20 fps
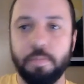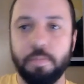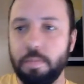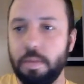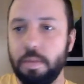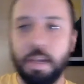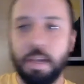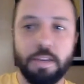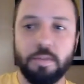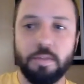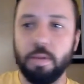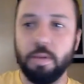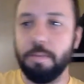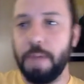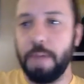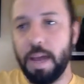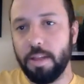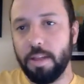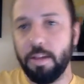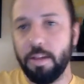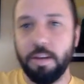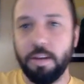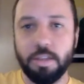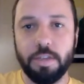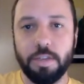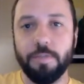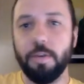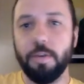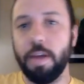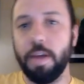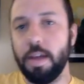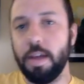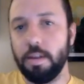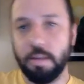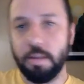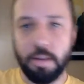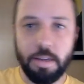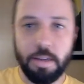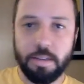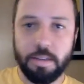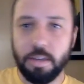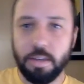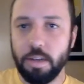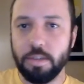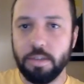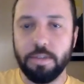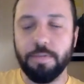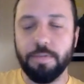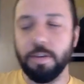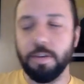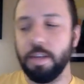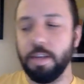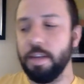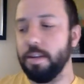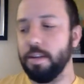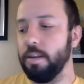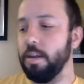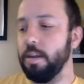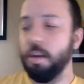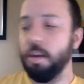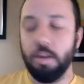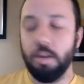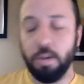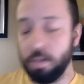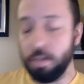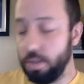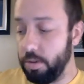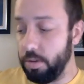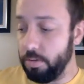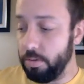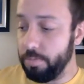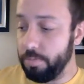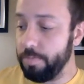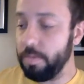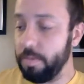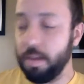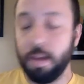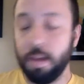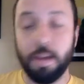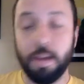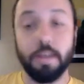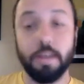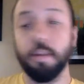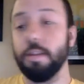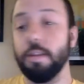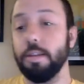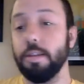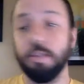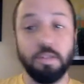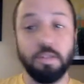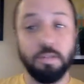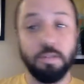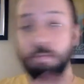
next week pathology for 8 and kinesiology for 10 or 2, and then just